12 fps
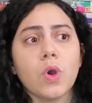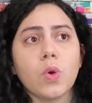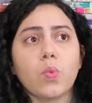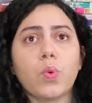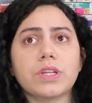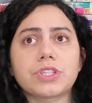
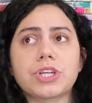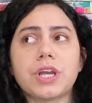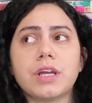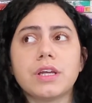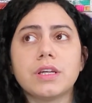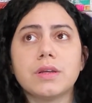which
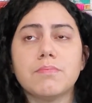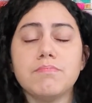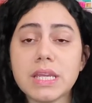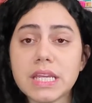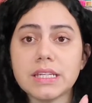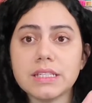
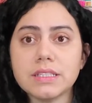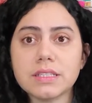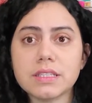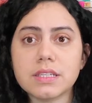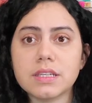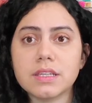
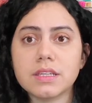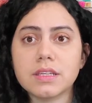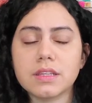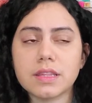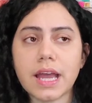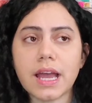means
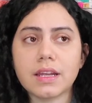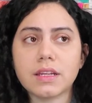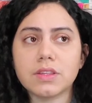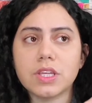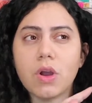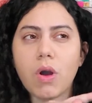that
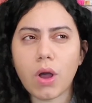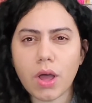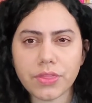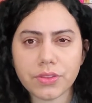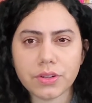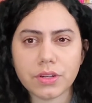the
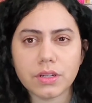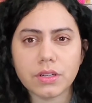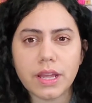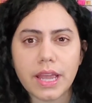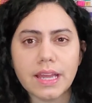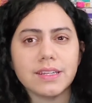
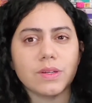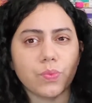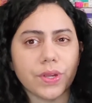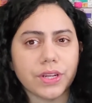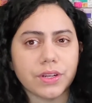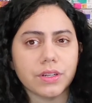author, Andy
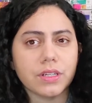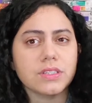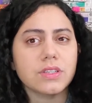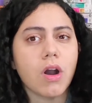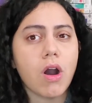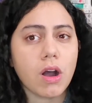Weir, is
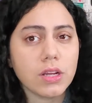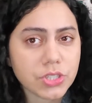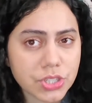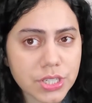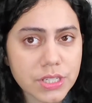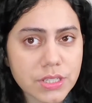
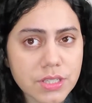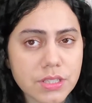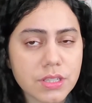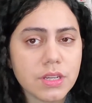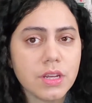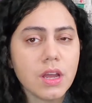
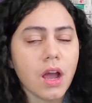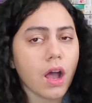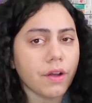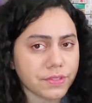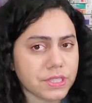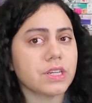conscious
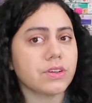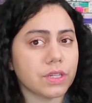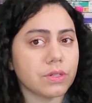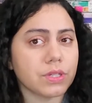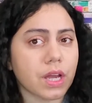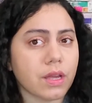of
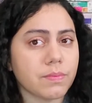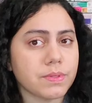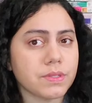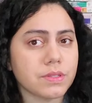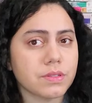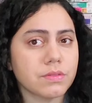
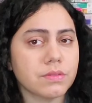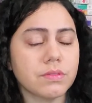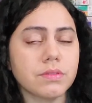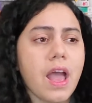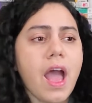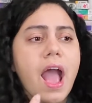stereotypes
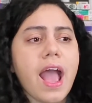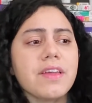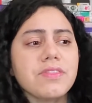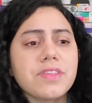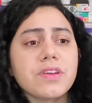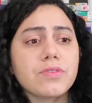
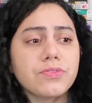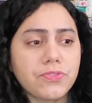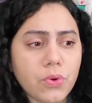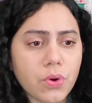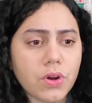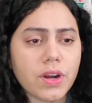and
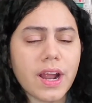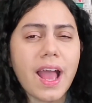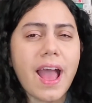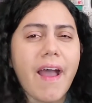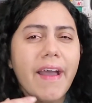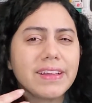therefore
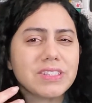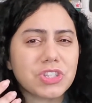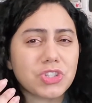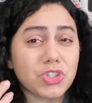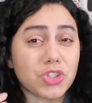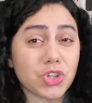
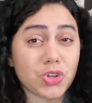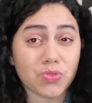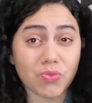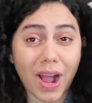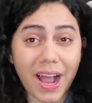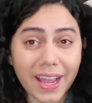has
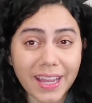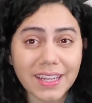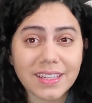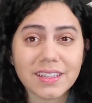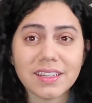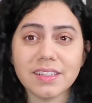tried,
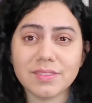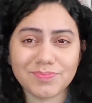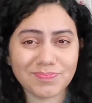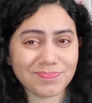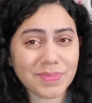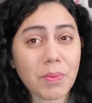
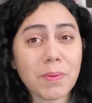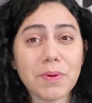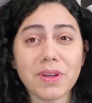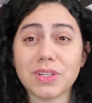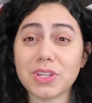I want to put